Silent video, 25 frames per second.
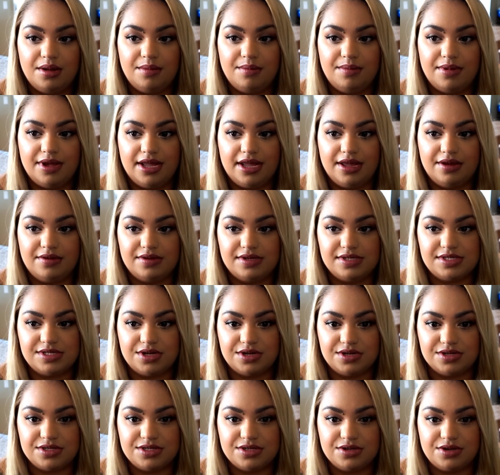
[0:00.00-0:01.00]
but it was
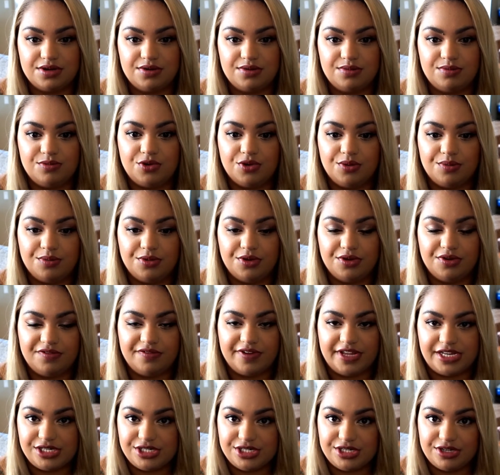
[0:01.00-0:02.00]
also more
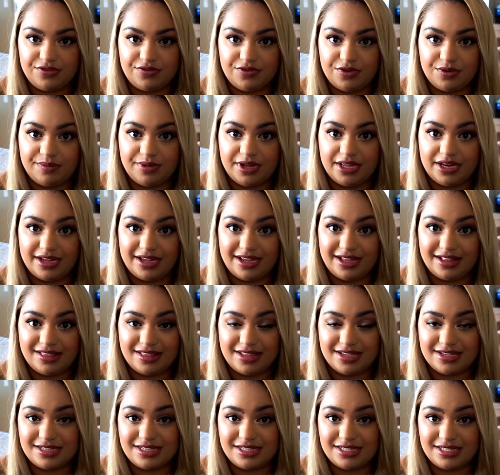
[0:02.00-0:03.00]
motivation for me to get
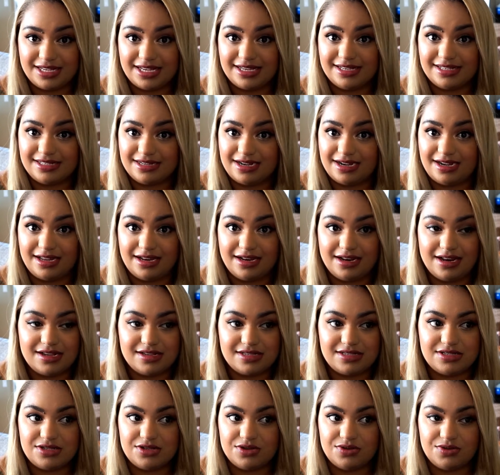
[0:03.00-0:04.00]
this done
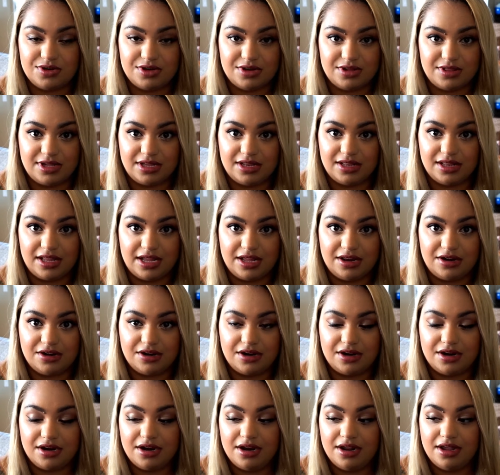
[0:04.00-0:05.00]
sooner than
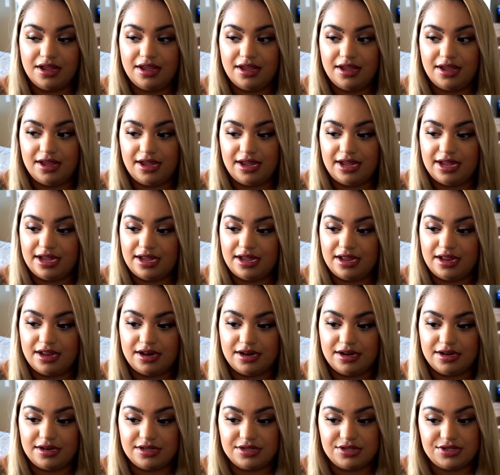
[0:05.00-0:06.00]
later.
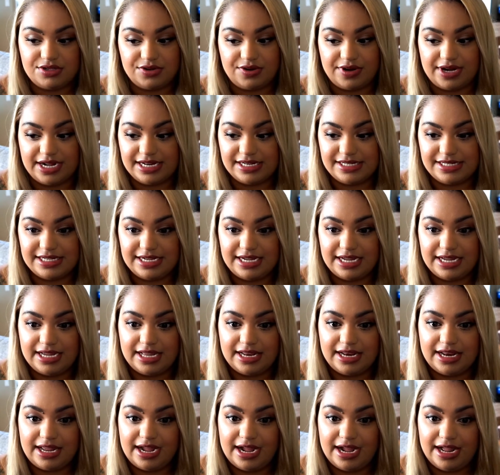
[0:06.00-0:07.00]
And so I
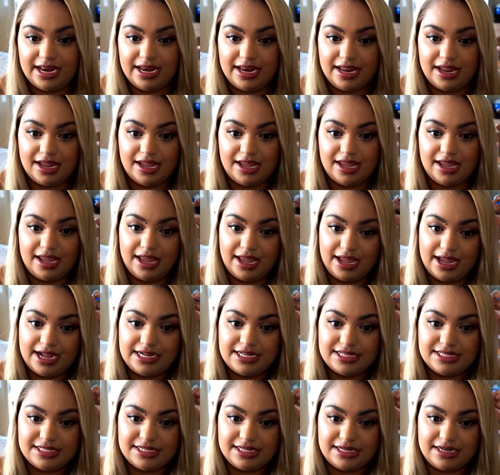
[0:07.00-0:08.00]
did, and it
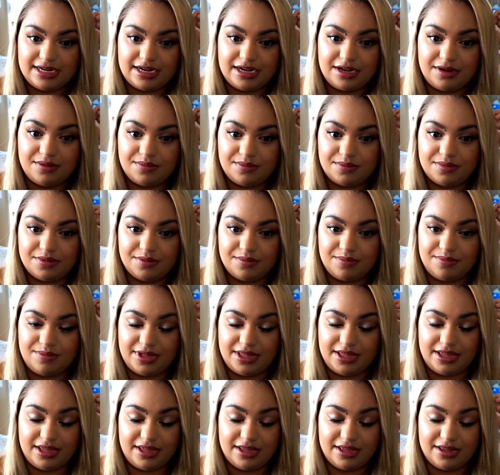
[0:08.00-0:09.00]
ended up
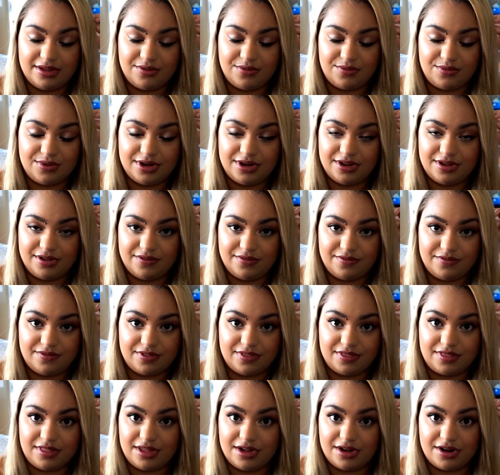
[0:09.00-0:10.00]
being one
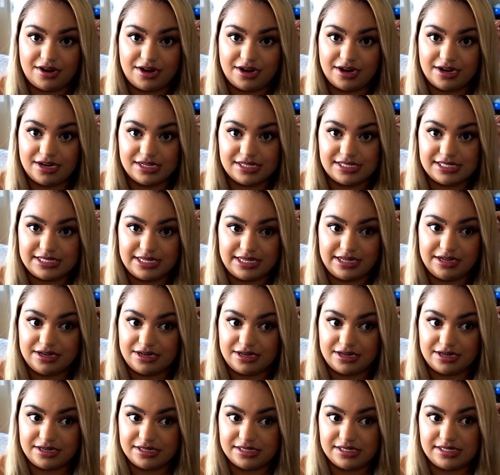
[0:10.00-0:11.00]
of the hardest
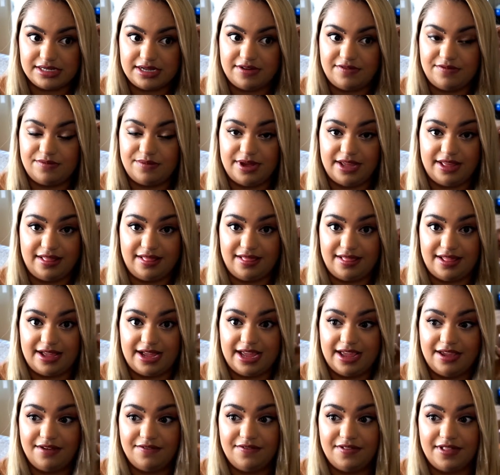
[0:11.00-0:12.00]
years of my
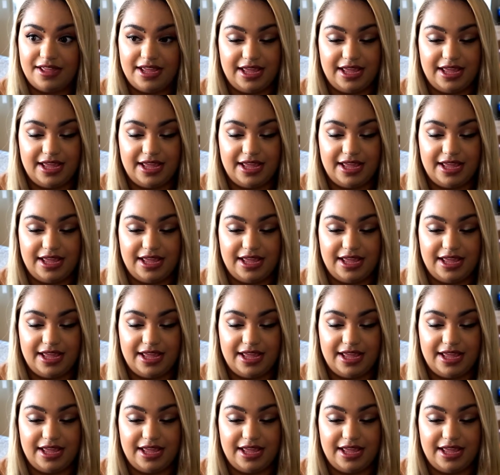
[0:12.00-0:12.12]
life.